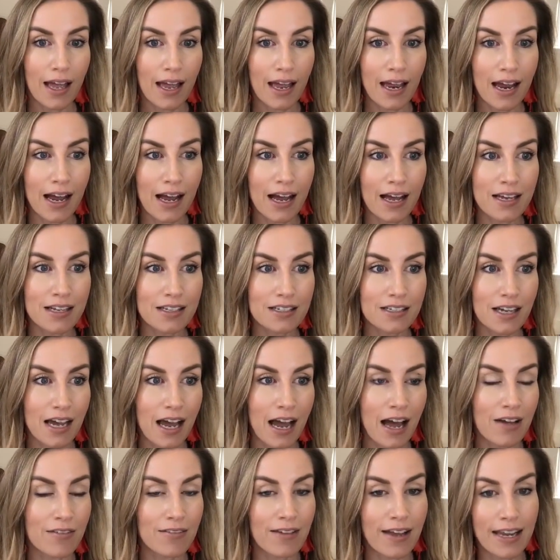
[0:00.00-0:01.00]
and
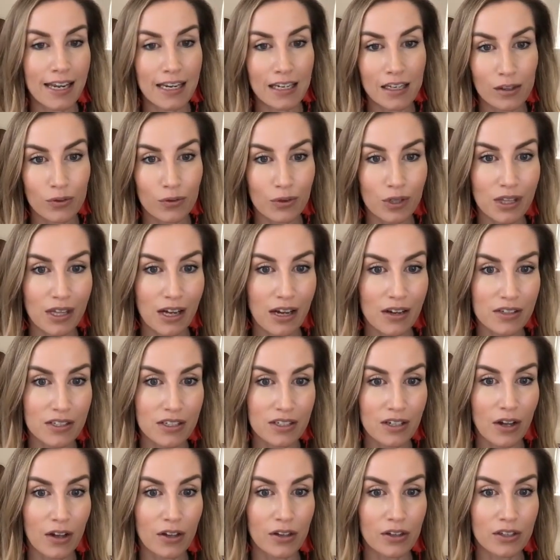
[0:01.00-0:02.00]
have
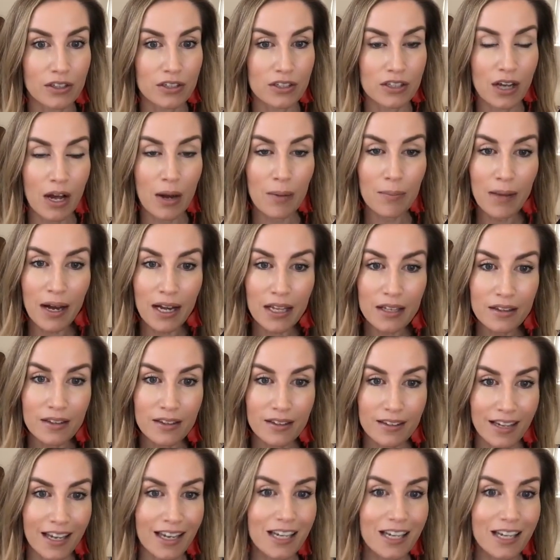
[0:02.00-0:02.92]
$83,000 a month,